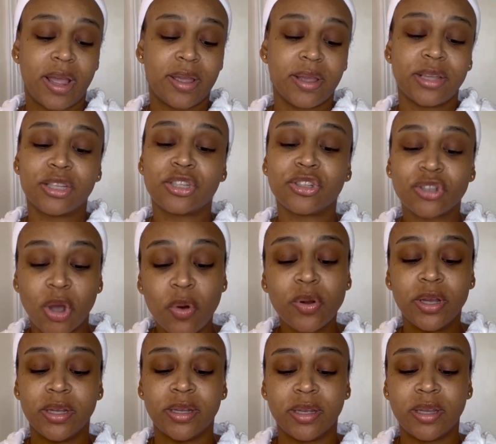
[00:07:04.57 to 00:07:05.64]
It's so
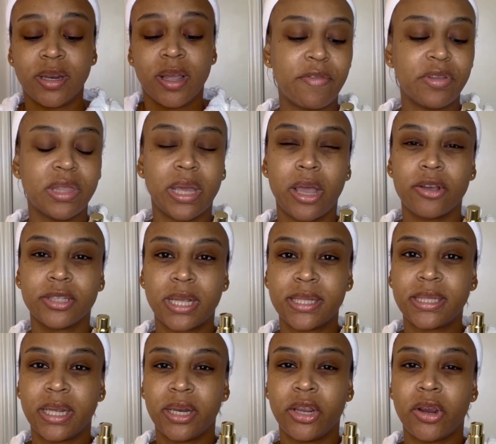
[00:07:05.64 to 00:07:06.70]
good. Everything else that's
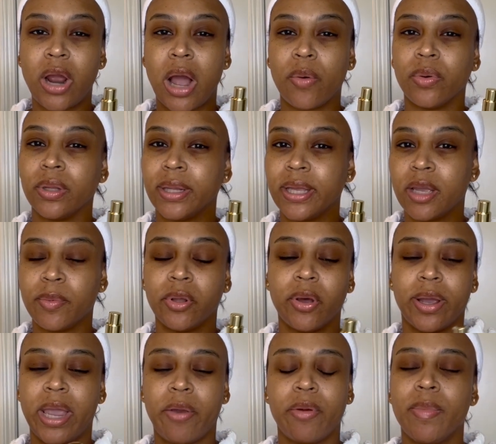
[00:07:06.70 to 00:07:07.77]
in here, I will link it below. I
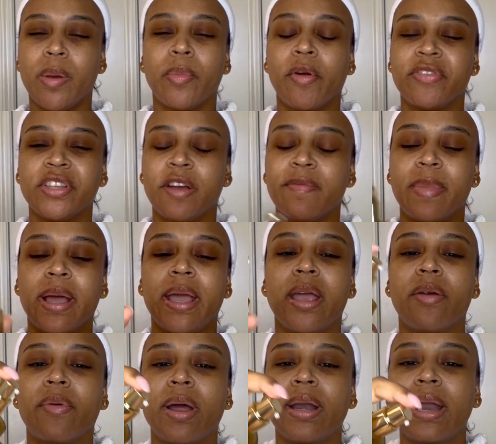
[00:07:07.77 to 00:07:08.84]
can't remember off the top of my head
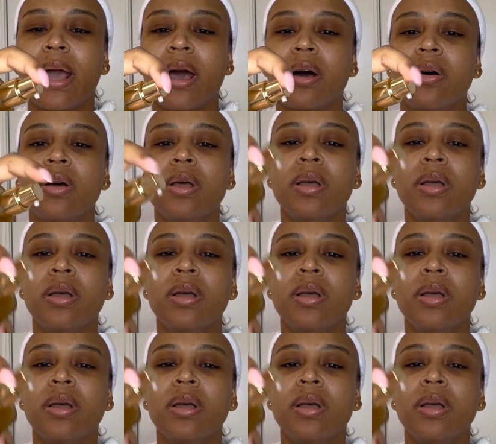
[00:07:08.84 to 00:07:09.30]
right now.